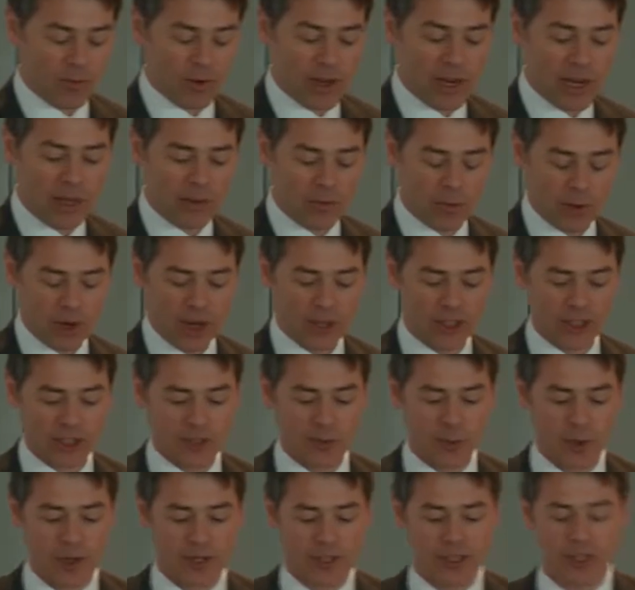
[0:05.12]
really what I
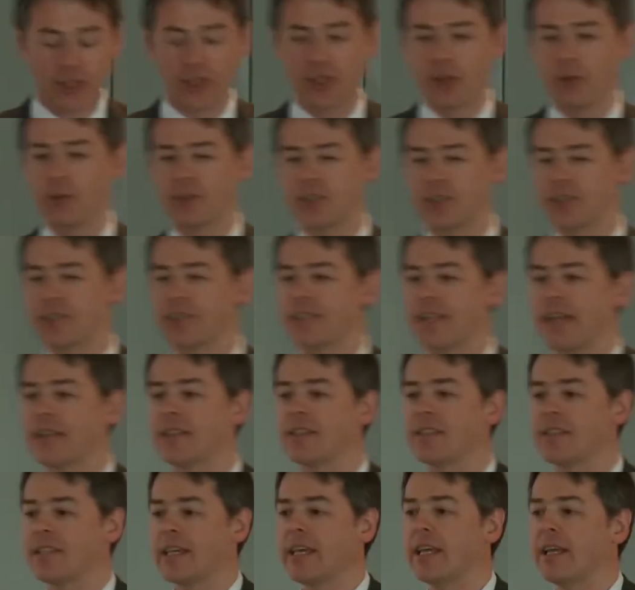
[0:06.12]
just wanted to do is to
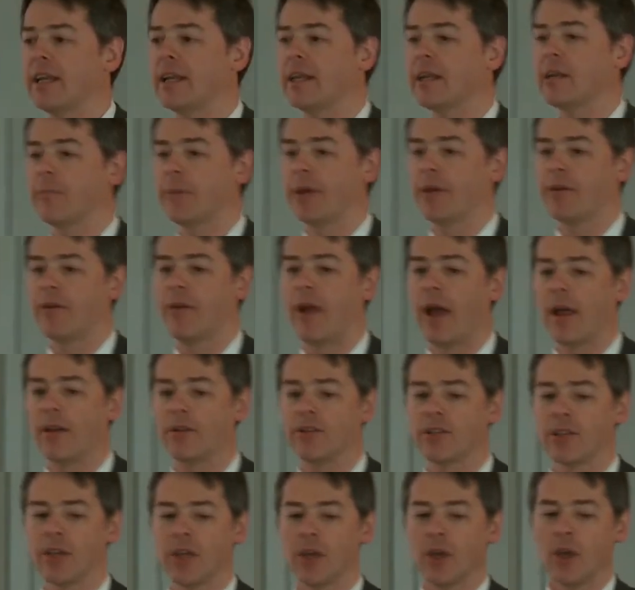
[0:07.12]
set the scene a little bit
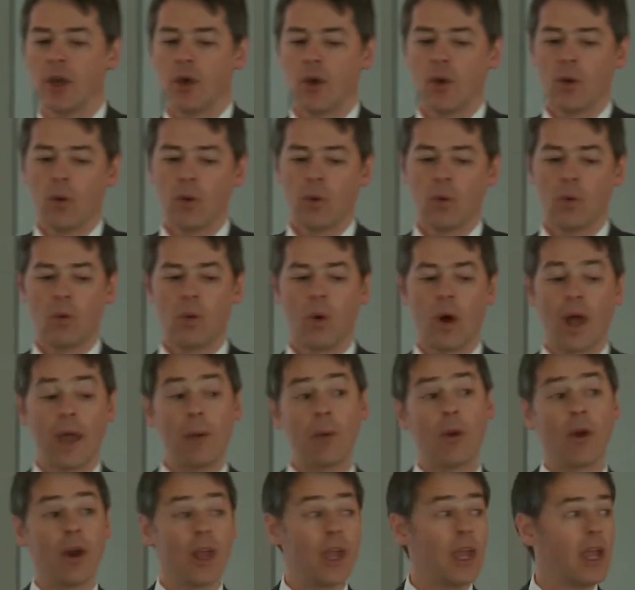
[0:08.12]
around why
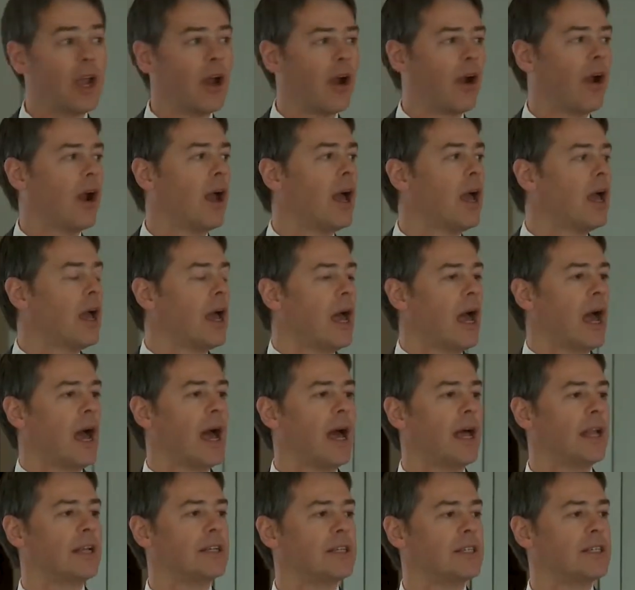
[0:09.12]
we're here.
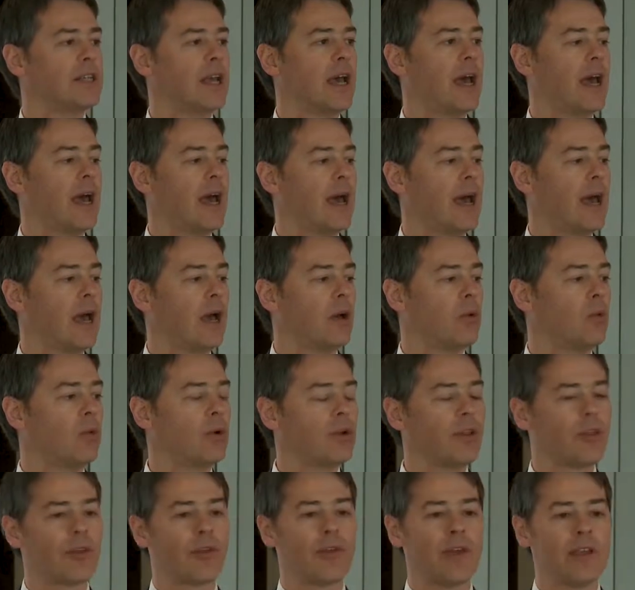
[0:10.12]
And
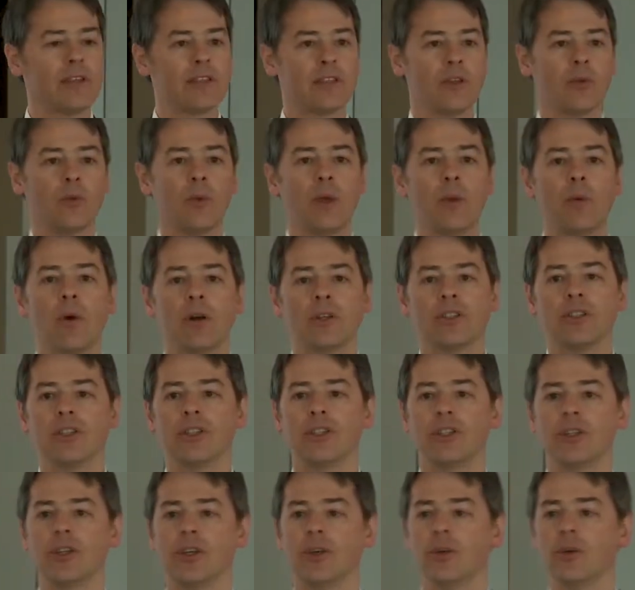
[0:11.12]
one of the things that we
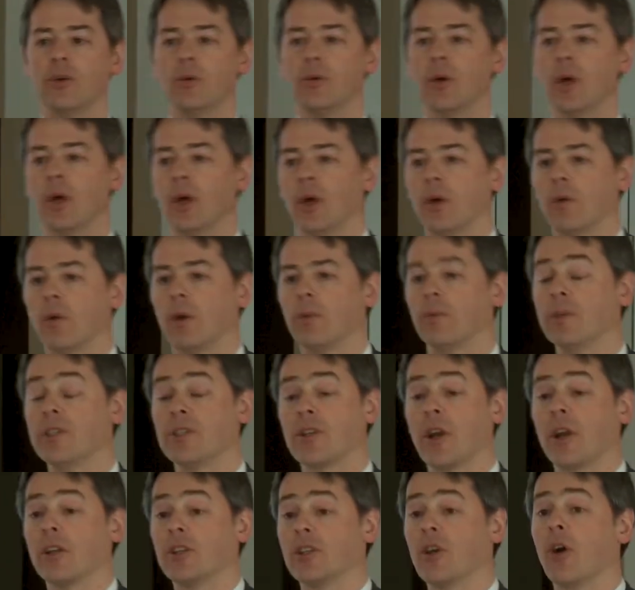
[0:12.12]
wanted to do when we
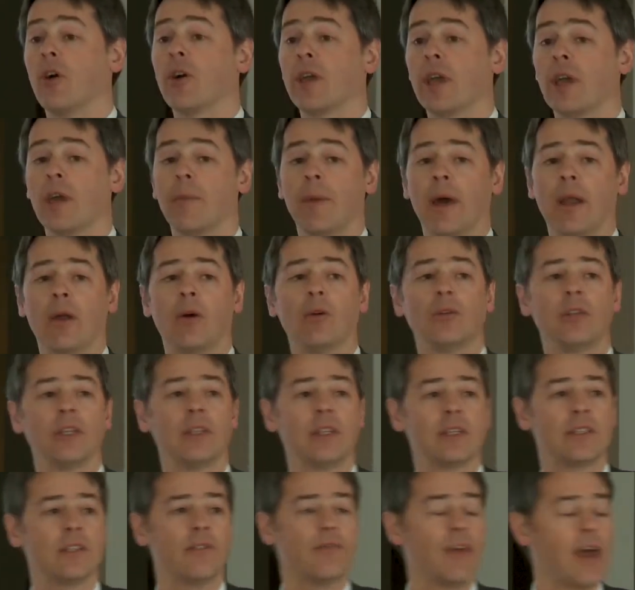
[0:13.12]
started talking about
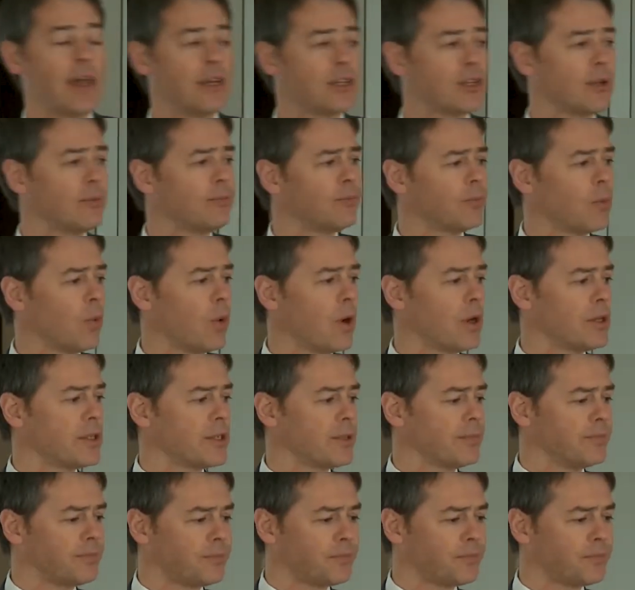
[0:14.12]
holding this event was